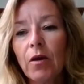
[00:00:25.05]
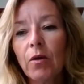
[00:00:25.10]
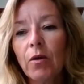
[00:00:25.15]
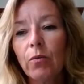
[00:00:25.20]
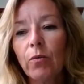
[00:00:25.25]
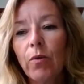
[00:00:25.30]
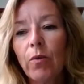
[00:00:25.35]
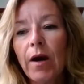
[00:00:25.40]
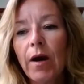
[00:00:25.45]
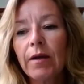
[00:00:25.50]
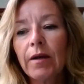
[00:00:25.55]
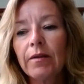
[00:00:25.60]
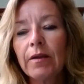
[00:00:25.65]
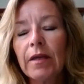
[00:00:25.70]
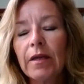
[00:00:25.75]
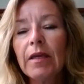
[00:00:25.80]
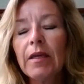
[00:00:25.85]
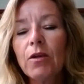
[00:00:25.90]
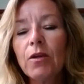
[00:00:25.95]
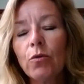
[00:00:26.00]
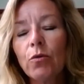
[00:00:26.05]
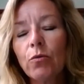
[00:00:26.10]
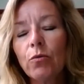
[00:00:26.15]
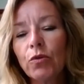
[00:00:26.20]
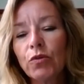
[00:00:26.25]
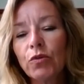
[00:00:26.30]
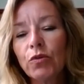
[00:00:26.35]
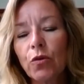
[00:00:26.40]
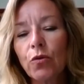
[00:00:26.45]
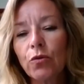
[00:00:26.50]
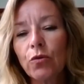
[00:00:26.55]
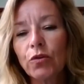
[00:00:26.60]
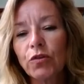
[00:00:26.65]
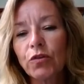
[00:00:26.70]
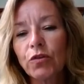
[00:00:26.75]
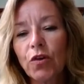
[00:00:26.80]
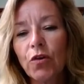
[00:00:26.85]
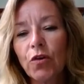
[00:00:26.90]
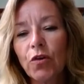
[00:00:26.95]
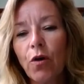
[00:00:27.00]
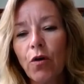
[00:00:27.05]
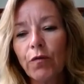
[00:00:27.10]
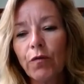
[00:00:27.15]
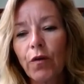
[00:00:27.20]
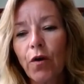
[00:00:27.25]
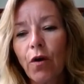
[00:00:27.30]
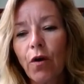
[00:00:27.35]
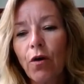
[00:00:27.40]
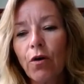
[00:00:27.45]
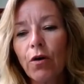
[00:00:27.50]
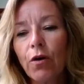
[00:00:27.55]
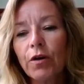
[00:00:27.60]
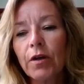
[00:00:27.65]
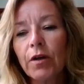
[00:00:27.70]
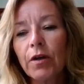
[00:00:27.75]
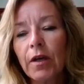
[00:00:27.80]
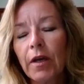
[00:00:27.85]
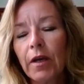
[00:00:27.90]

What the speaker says: why the EU was caught so off guard